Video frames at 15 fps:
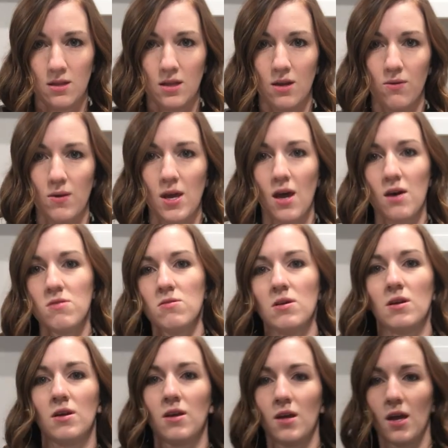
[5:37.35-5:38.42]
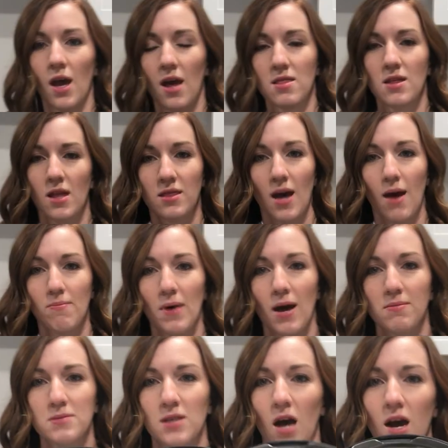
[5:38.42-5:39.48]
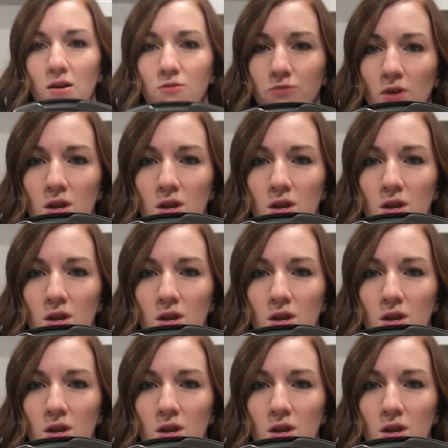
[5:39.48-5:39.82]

there we go. And then that pops off.